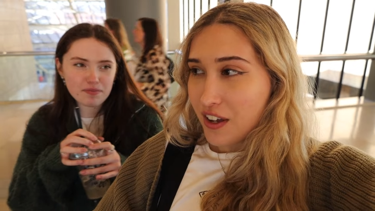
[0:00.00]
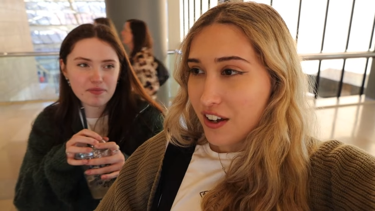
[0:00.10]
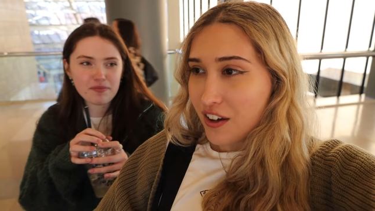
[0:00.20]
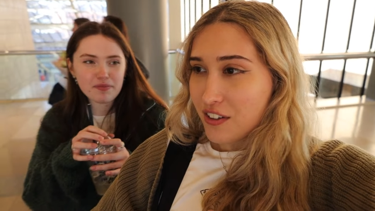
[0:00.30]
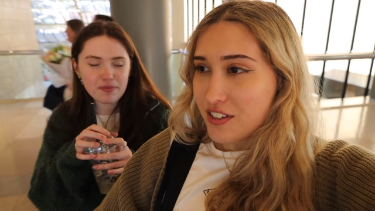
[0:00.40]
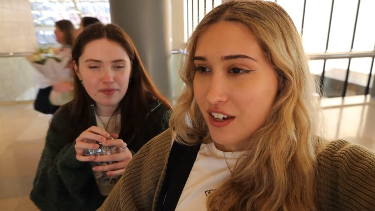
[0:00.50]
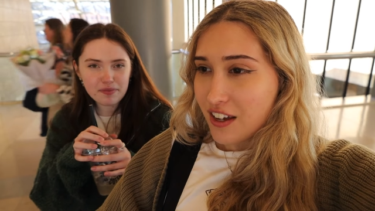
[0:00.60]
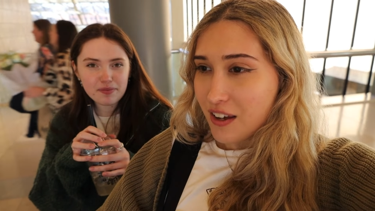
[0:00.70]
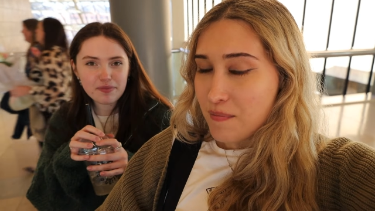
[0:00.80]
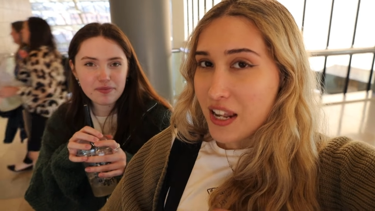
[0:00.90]
Speaker 1: we're going to go
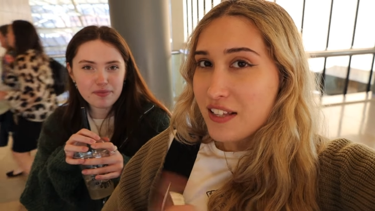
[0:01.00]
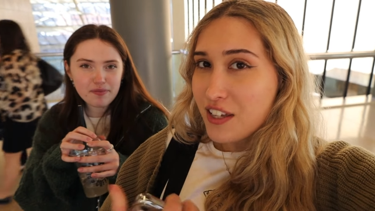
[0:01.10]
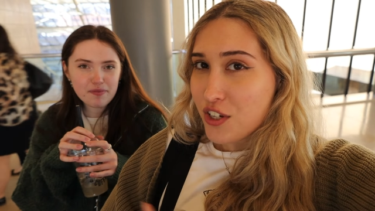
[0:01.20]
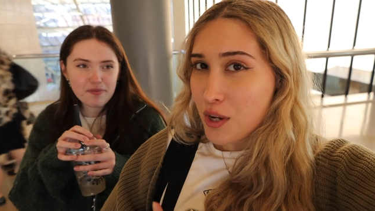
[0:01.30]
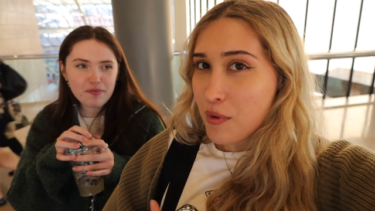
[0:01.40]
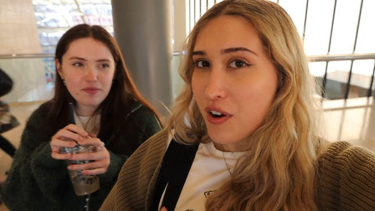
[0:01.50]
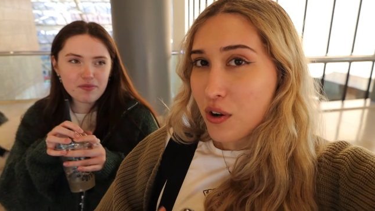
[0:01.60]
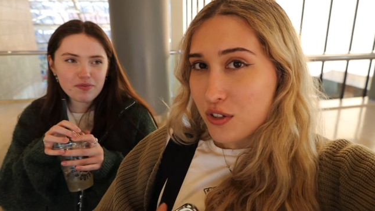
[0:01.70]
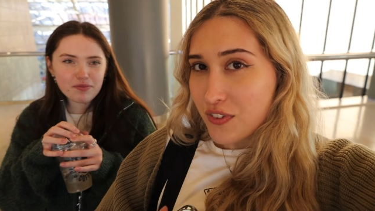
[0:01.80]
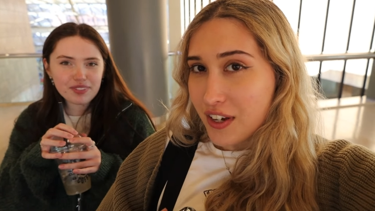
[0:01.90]
to, Millie's going to show me around
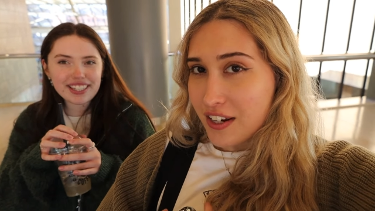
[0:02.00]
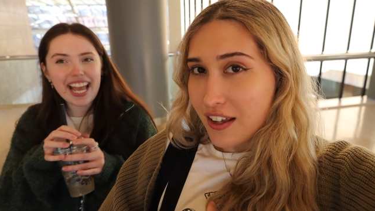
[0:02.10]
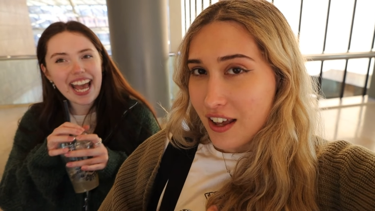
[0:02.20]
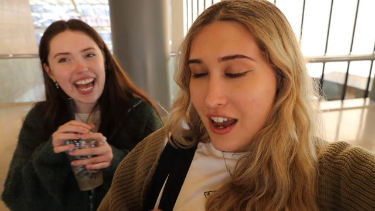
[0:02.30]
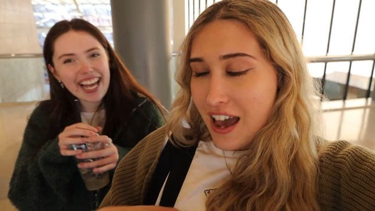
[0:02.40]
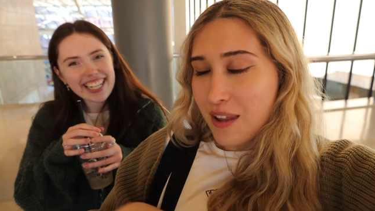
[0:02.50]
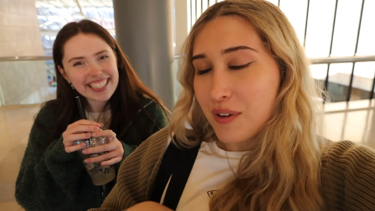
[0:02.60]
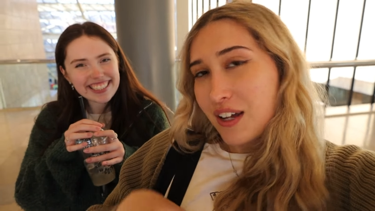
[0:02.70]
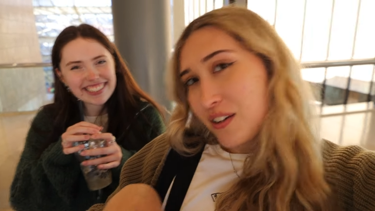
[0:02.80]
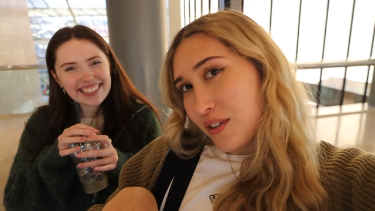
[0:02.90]
Oxford, and then we're
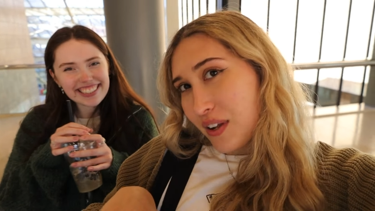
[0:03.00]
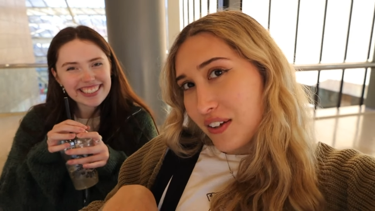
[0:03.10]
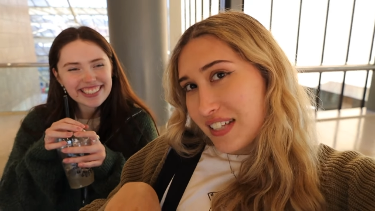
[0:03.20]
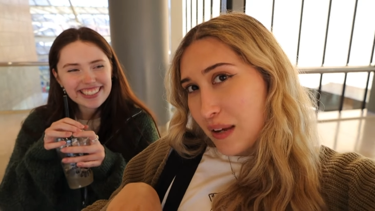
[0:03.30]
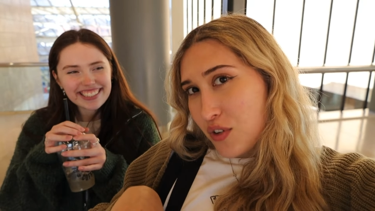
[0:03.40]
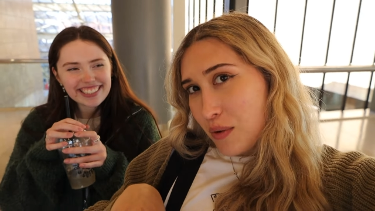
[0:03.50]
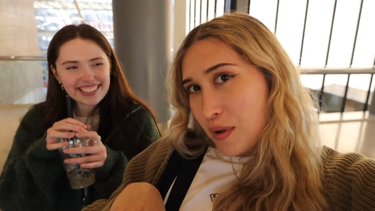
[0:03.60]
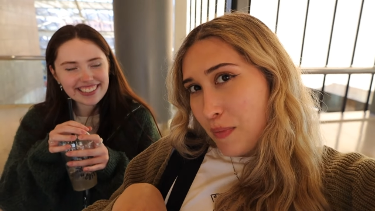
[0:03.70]
going to do a little day trip to